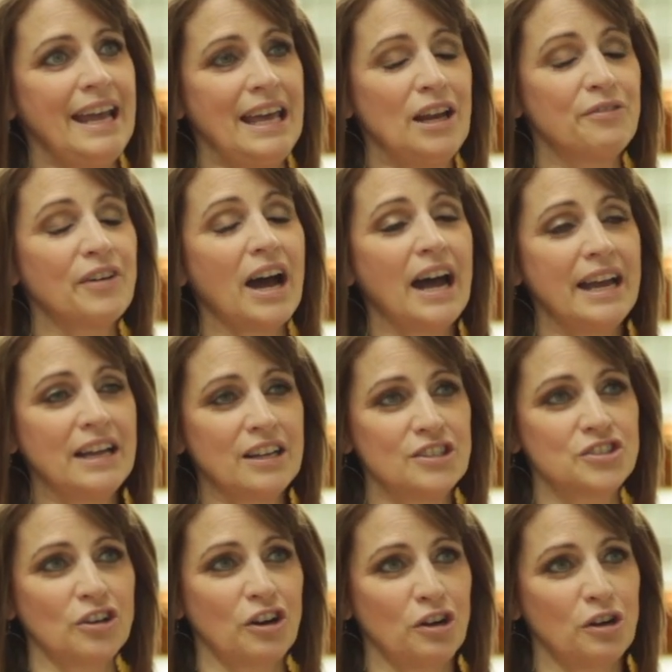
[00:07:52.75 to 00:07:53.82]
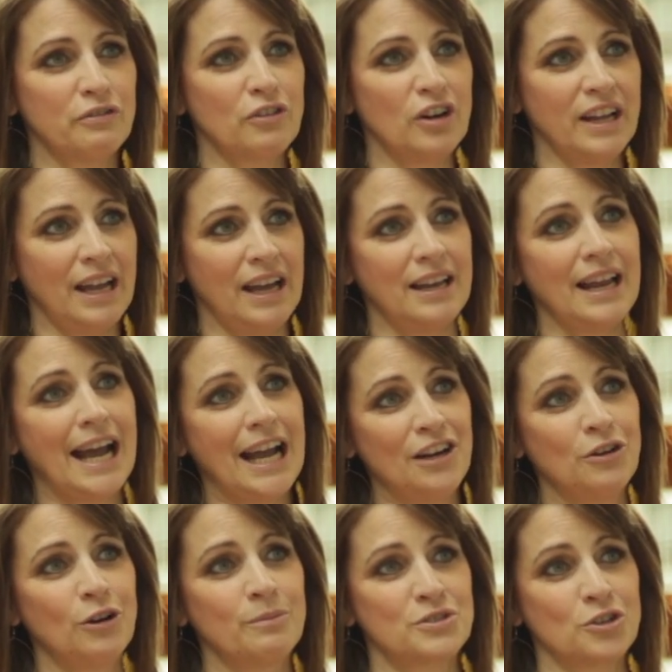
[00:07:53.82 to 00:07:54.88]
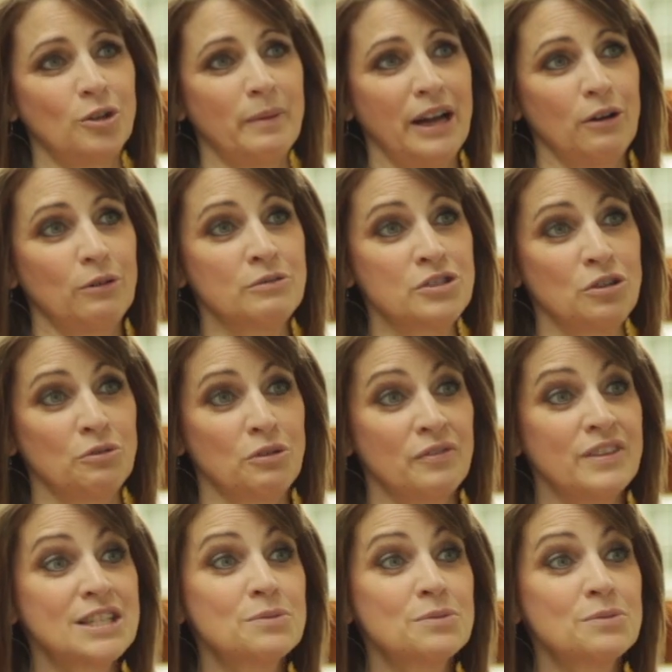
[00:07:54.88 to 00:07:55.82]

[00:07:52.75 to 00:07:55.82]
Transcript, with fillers: And if I could start over again, I'd homeschool my own children.